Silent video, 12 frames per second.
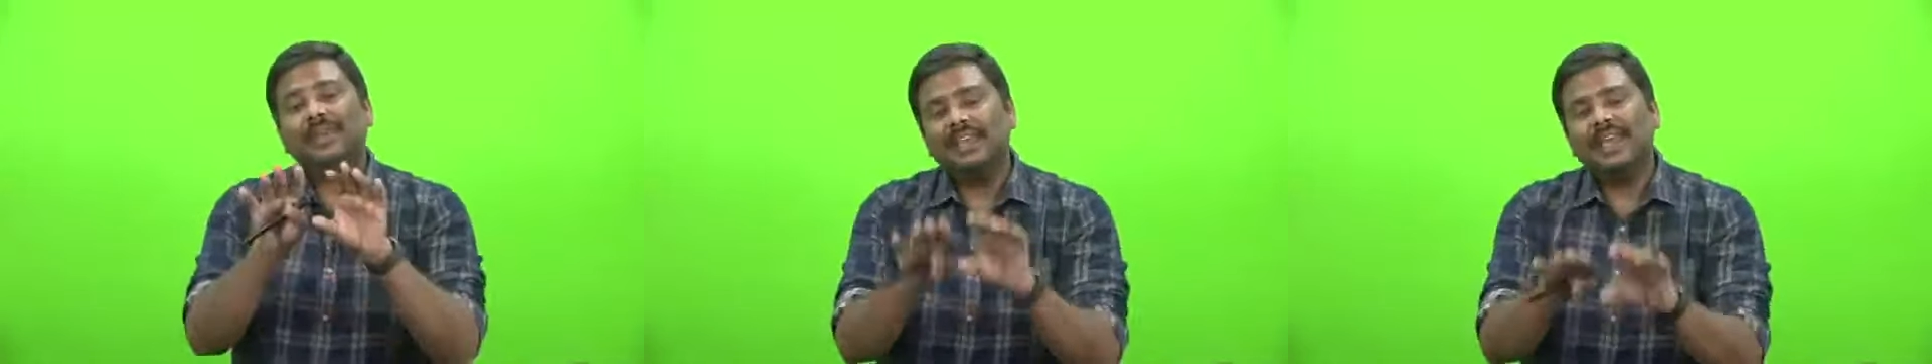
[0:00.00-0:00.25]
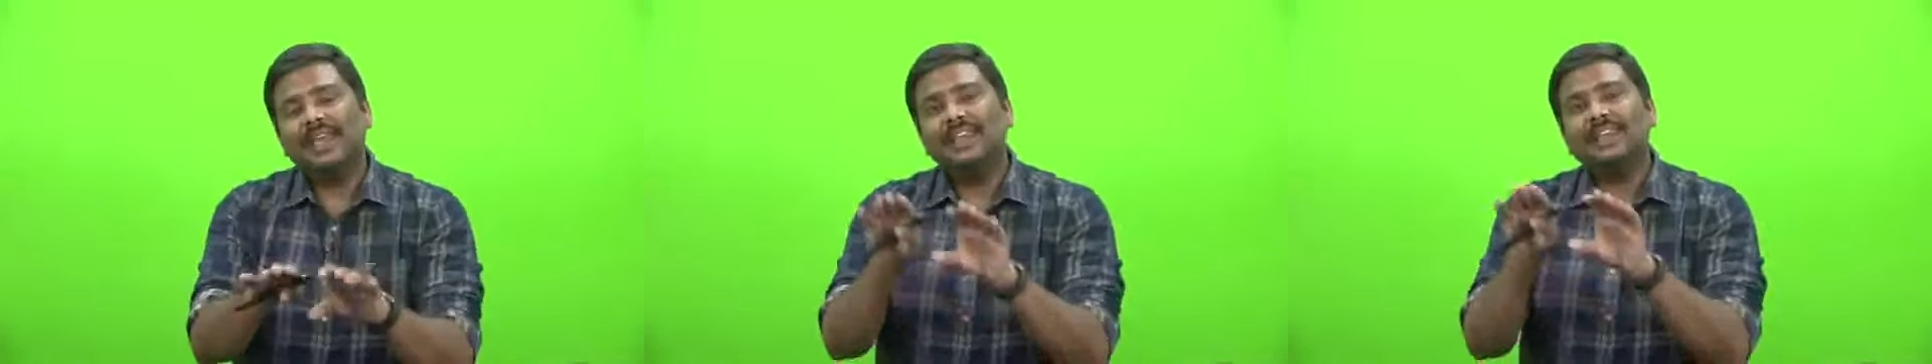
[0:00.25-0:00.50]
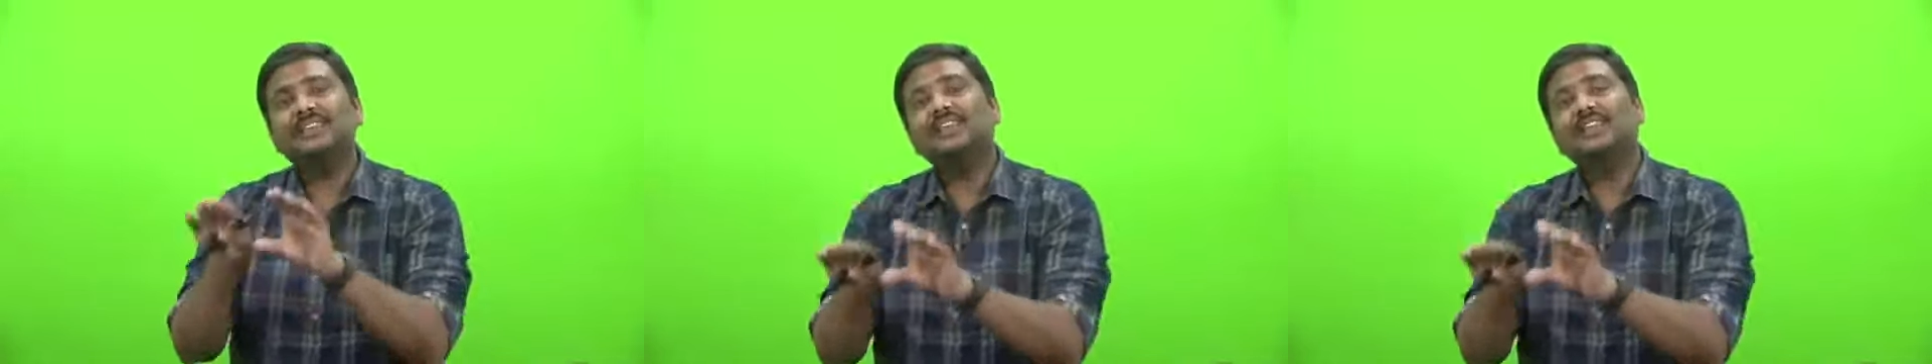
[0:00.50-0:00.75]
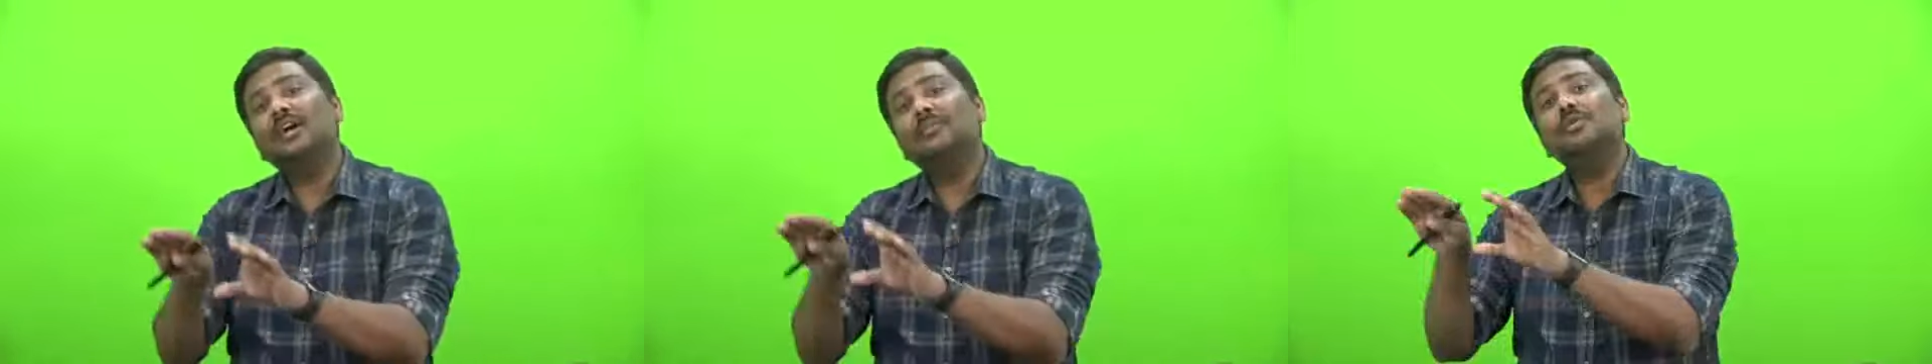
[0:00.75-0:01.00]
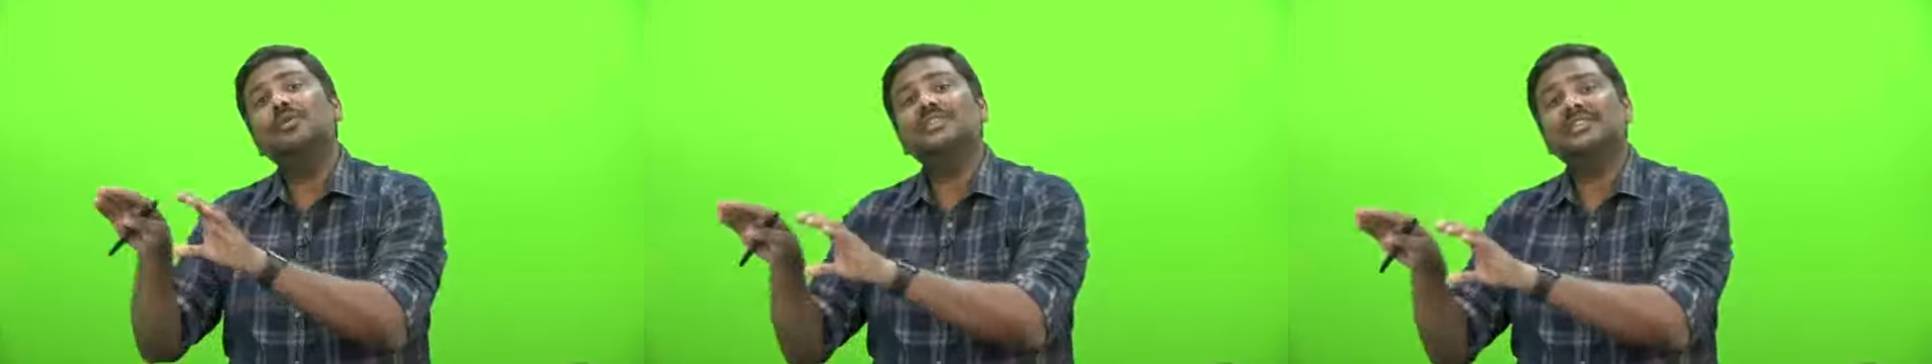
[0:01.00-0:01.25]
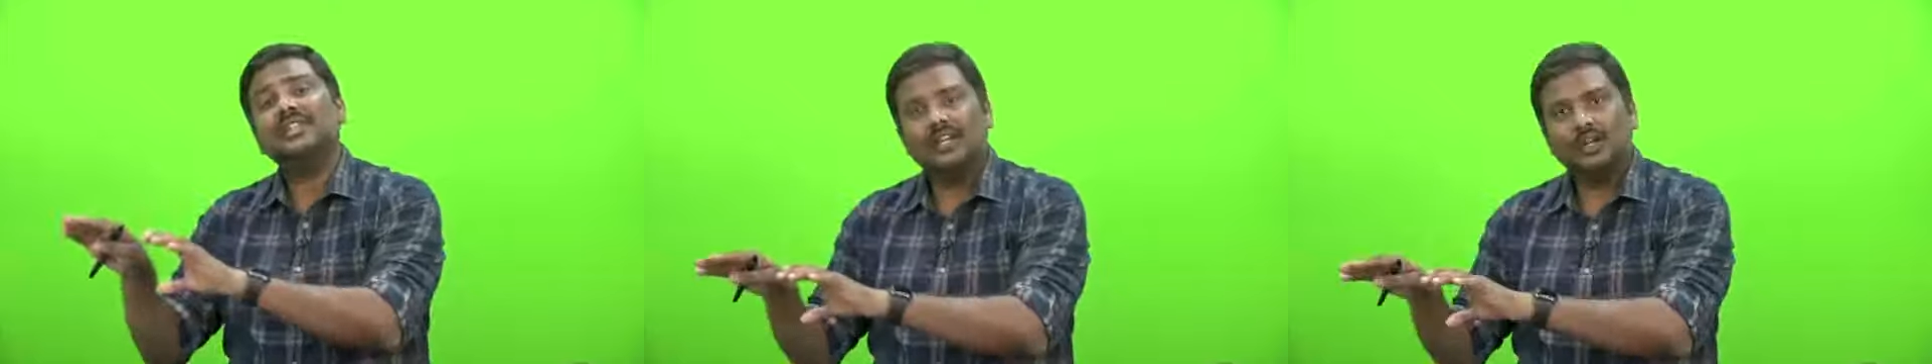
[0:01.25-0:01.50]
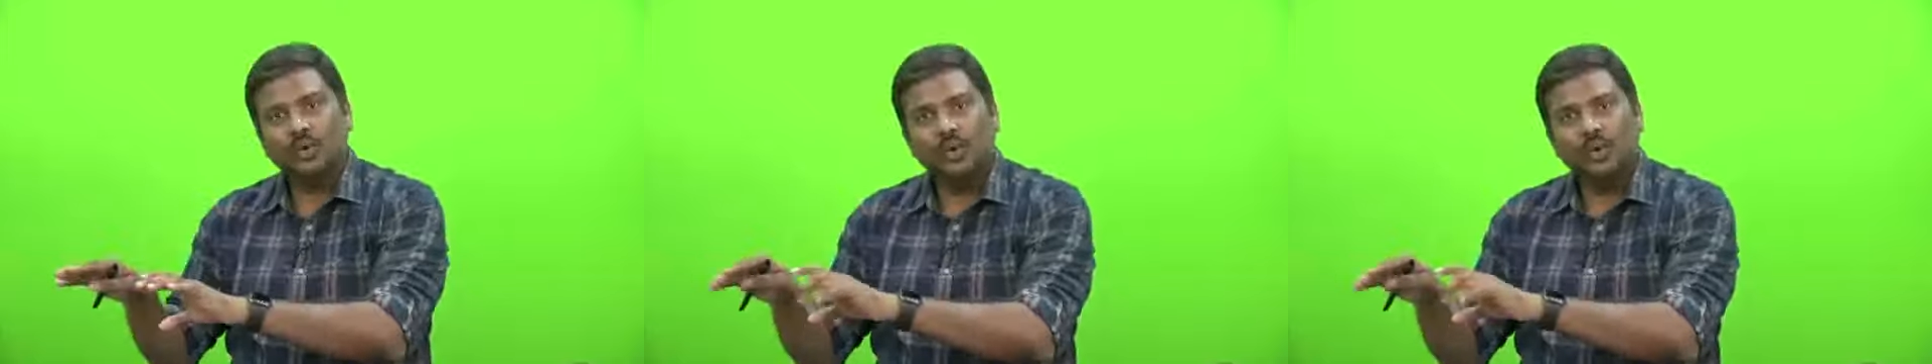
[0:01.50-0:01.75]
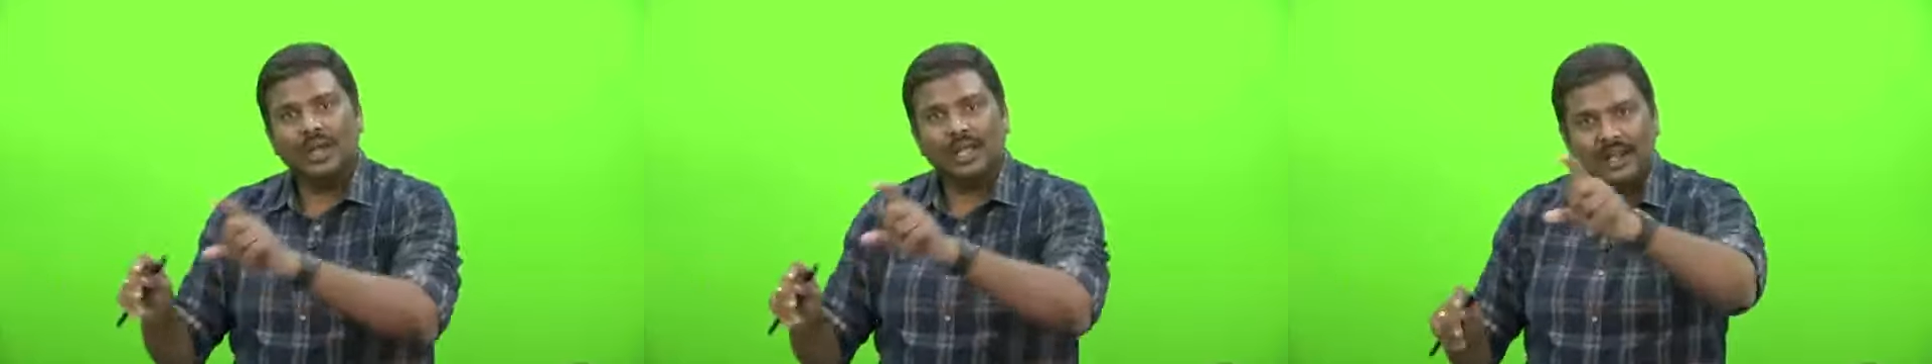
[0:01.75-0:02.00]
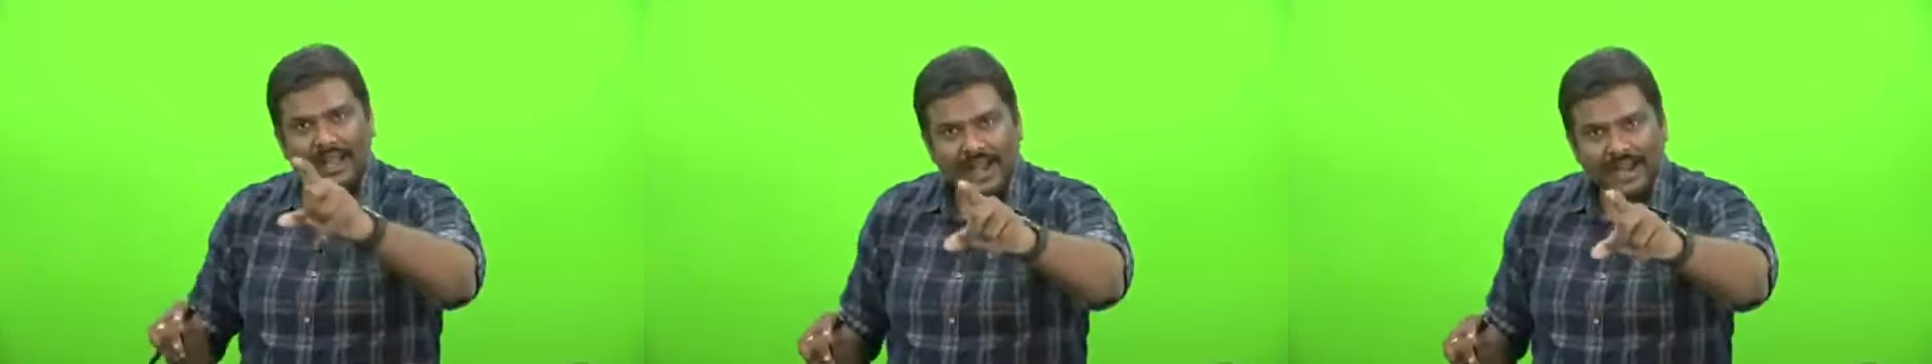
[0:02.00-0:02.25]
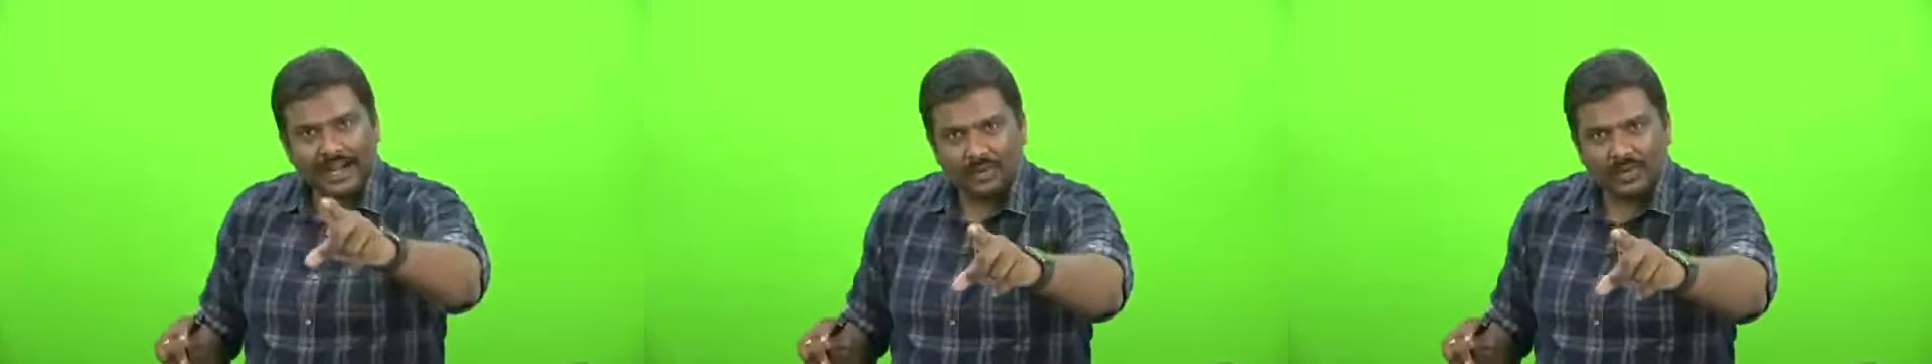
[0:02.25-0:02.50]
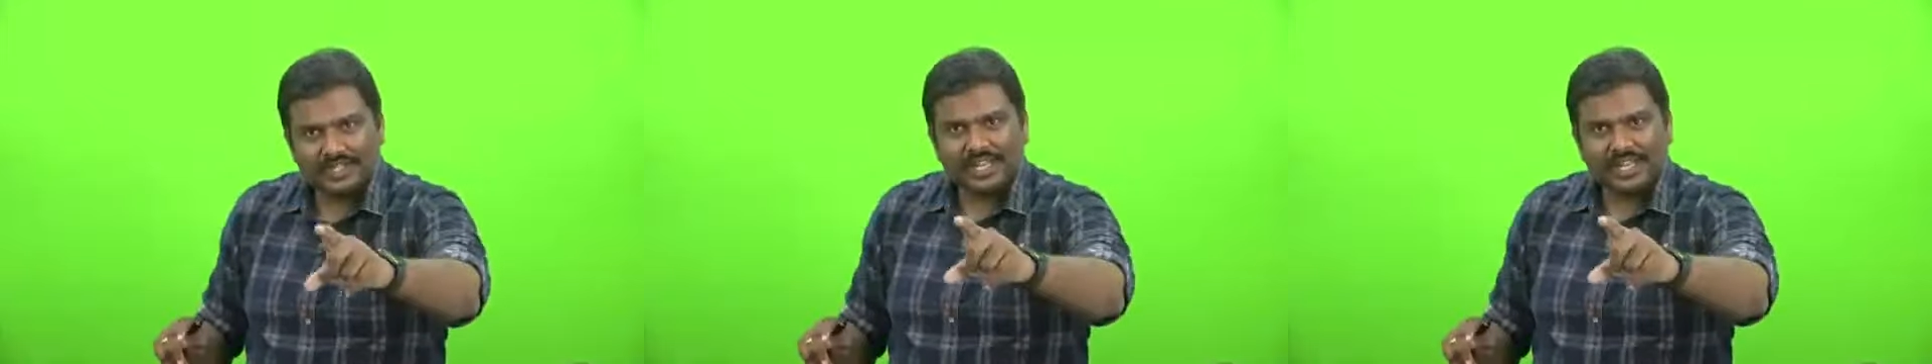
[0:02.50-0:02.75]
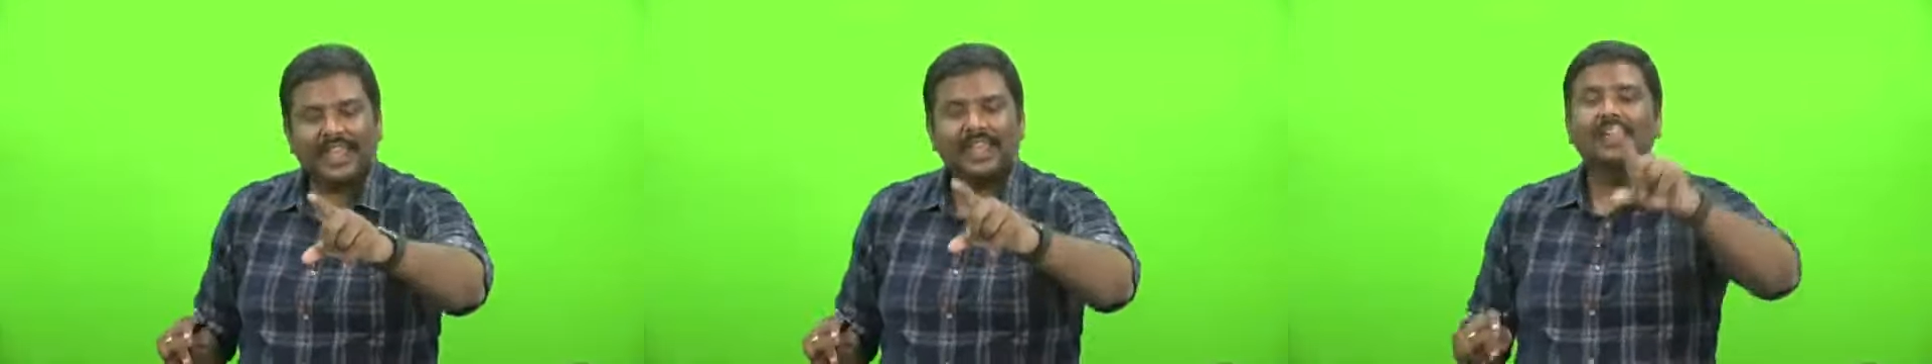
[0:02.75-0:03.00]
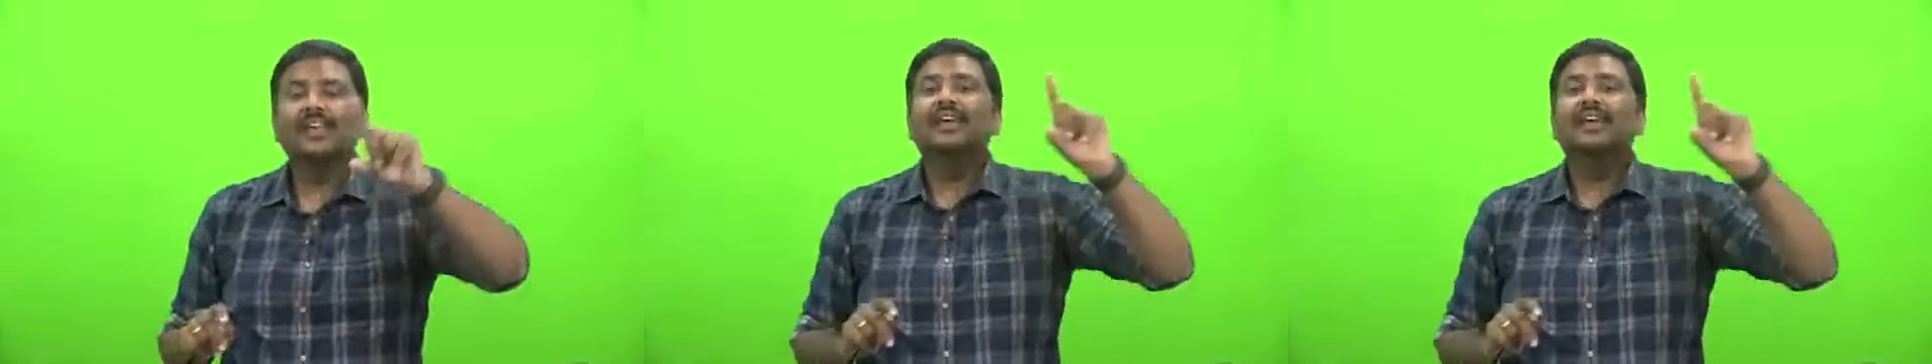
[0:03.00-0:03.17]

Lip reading: NSWS in the Google and you will see